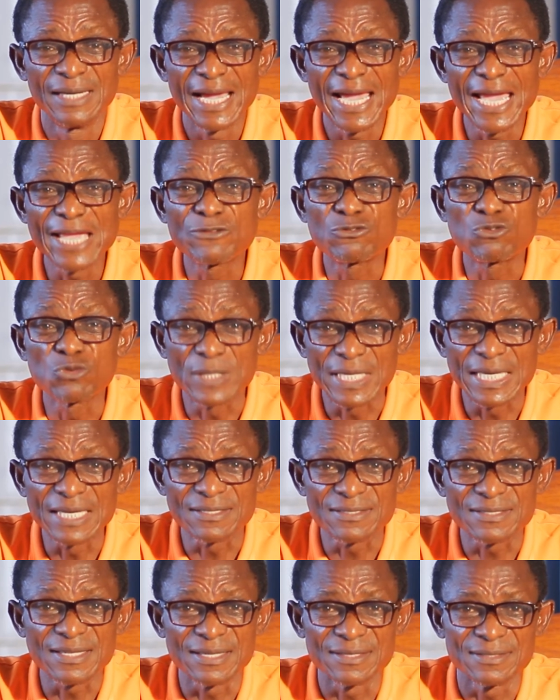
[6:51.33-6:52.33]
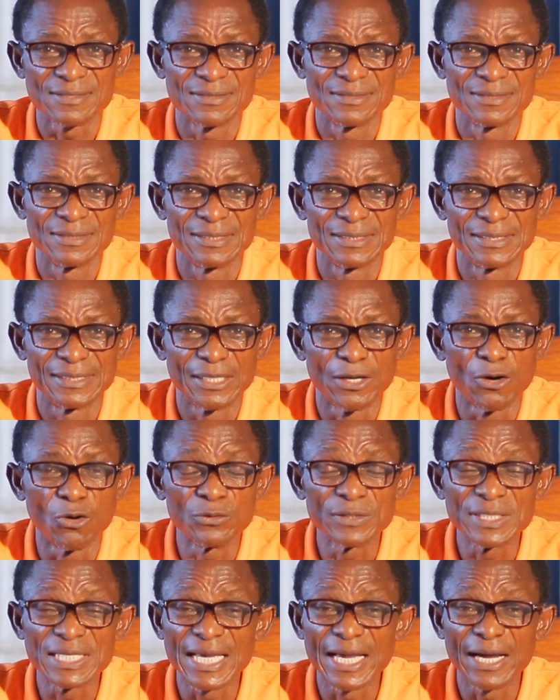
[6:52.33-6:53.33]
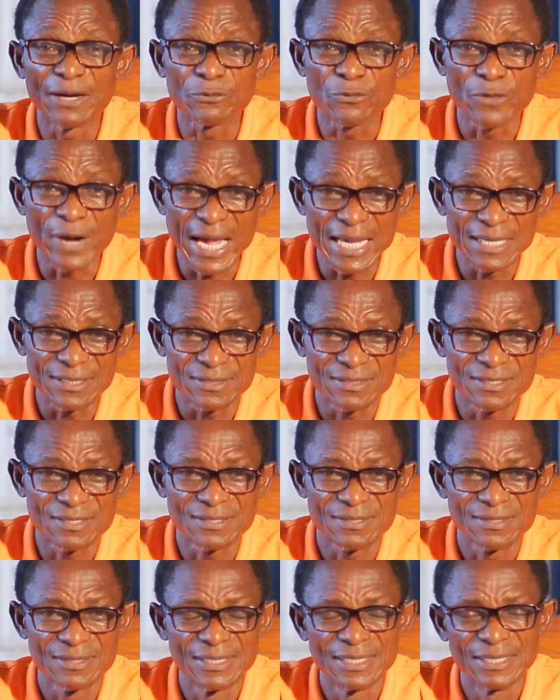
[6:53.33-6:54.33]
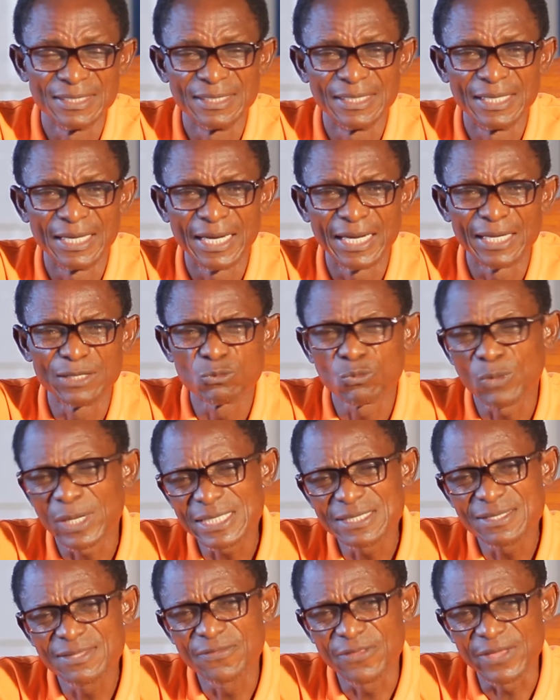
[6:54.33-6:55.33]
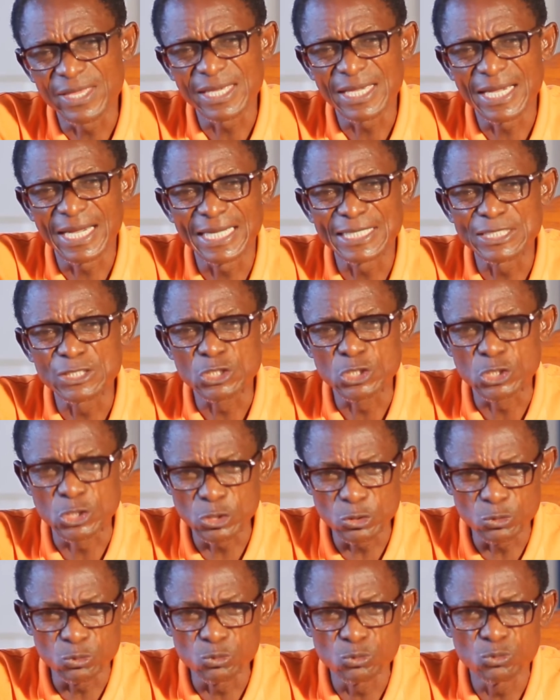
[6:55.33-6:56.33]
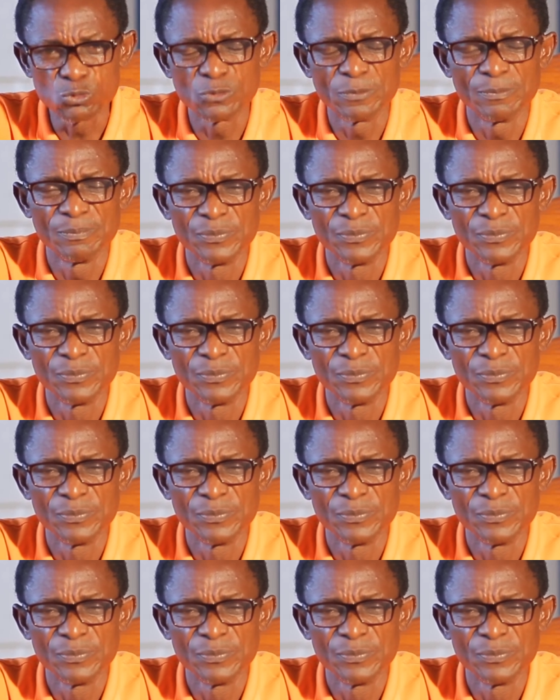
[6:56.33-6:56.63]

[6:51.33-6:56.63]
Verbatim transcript: educated on their rights and what they can do